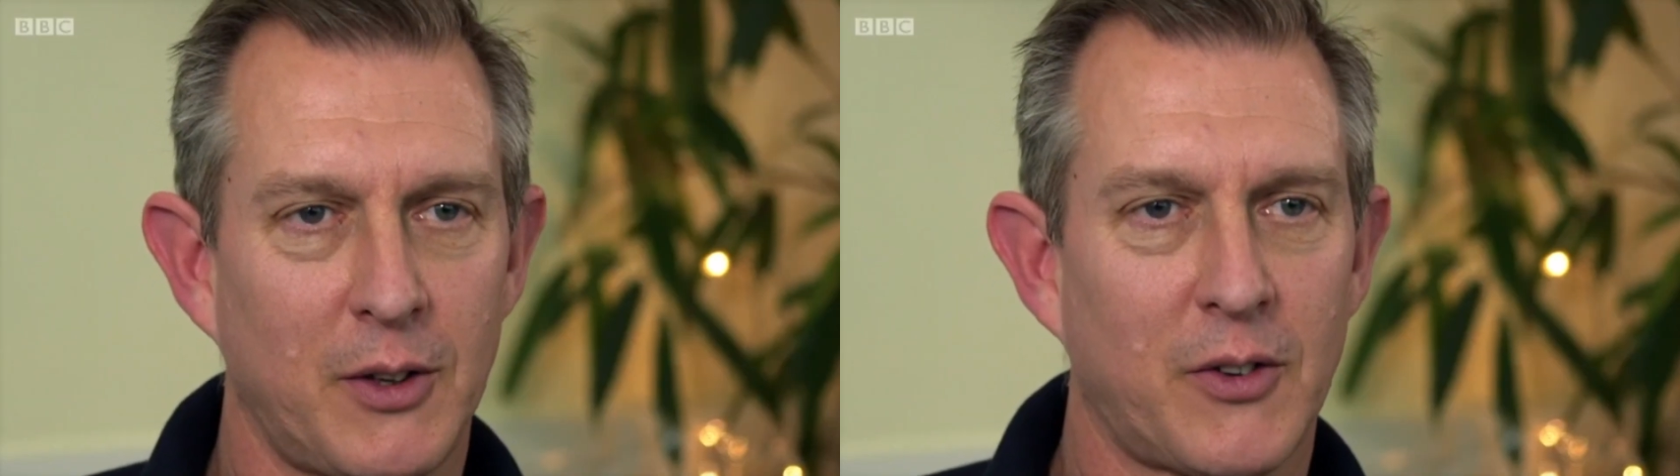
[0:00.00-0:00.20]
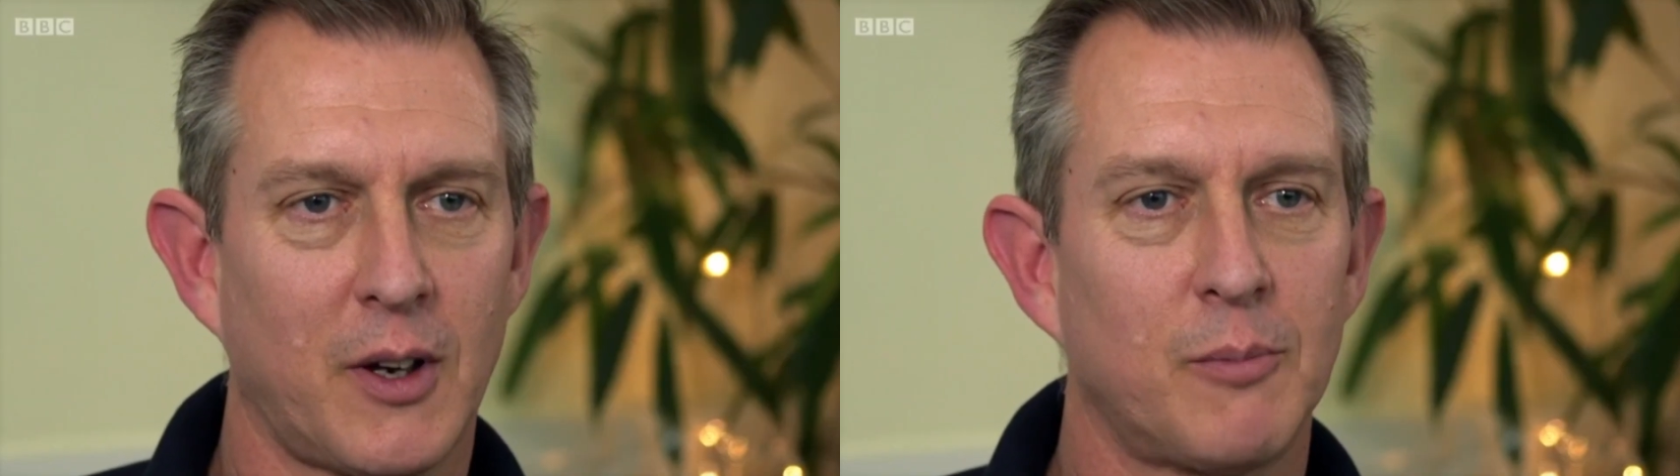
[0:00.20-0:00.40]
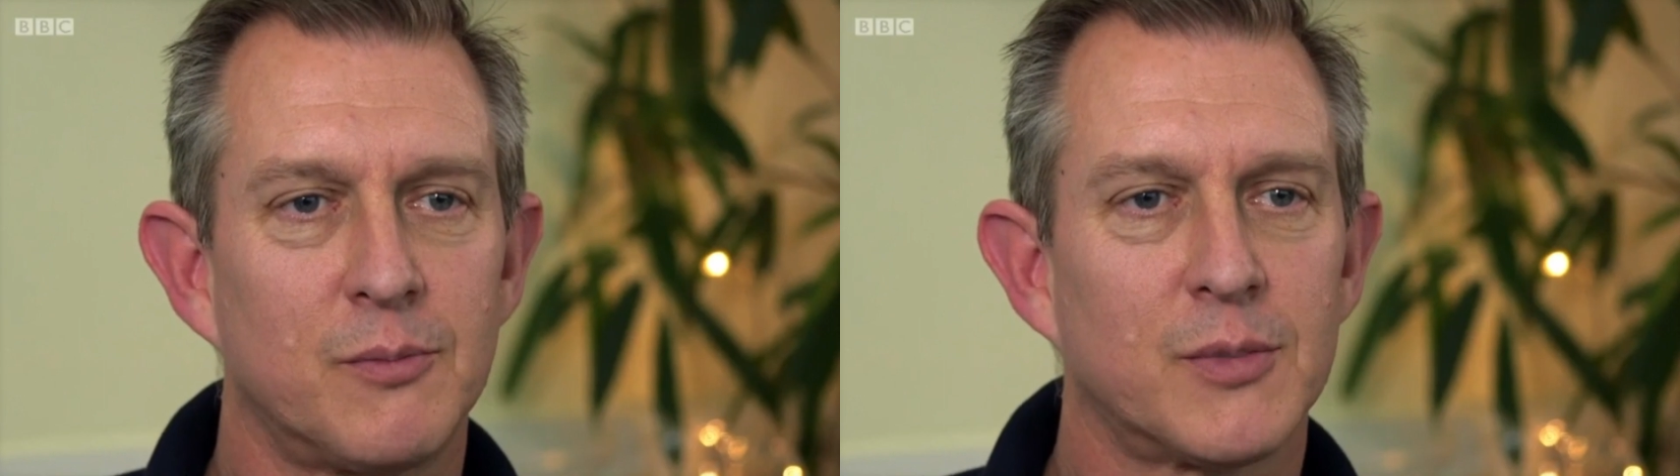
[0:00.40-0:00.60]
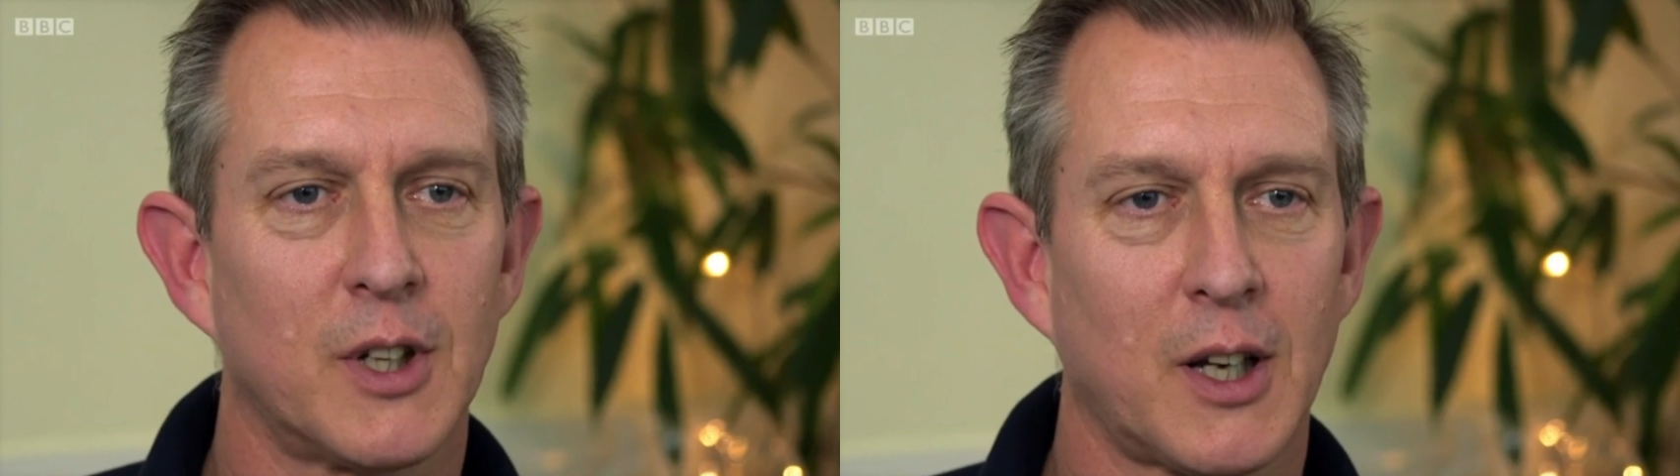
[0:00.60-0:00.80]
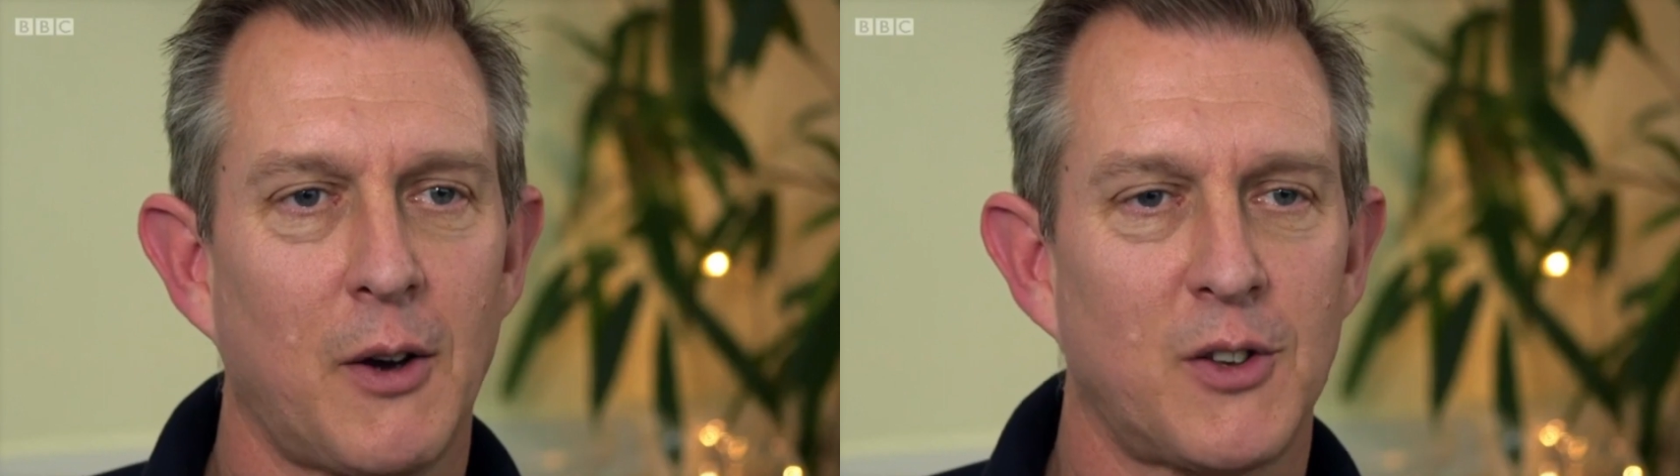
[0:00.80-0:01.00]
go
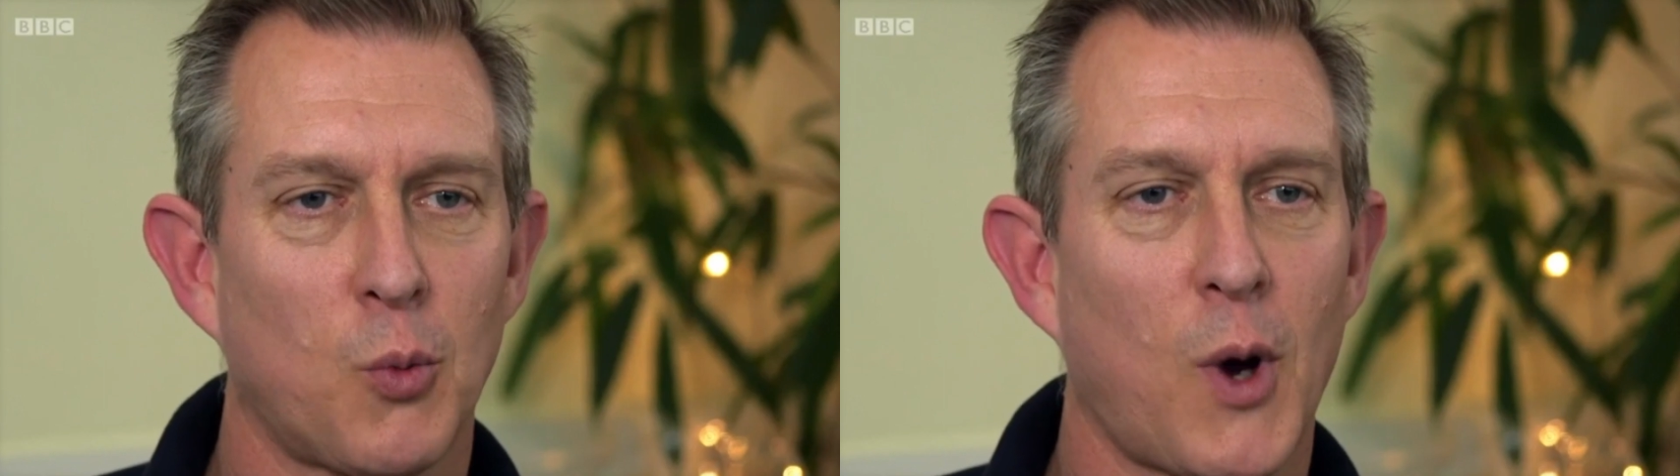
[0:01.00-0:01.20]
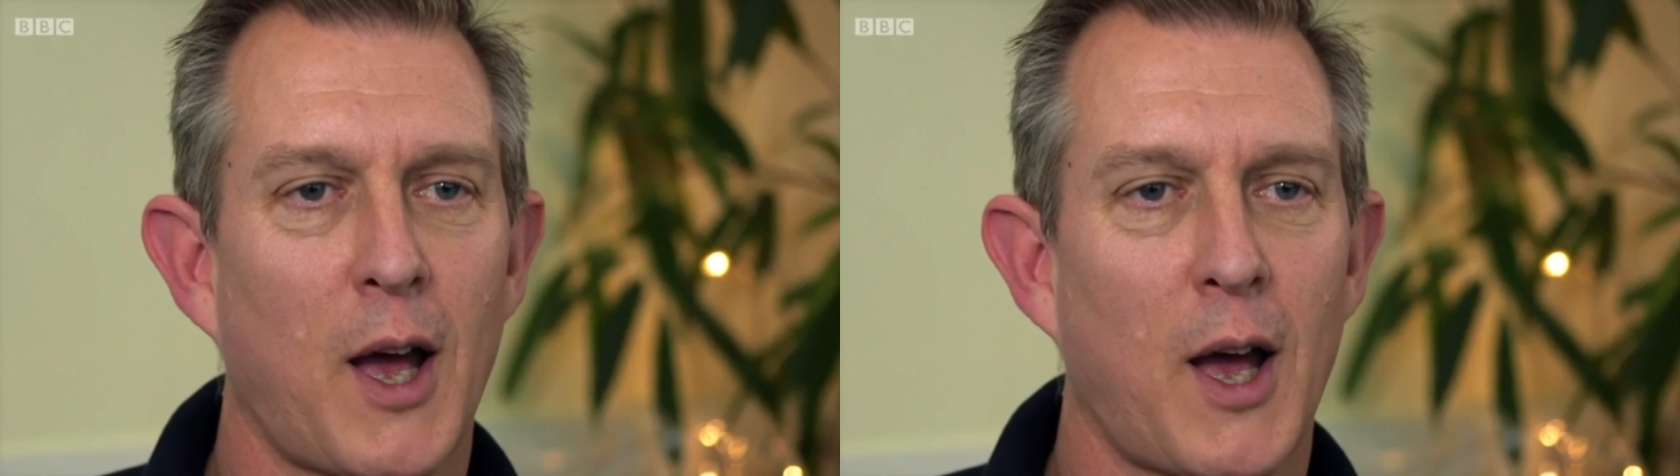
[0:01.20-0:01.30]
into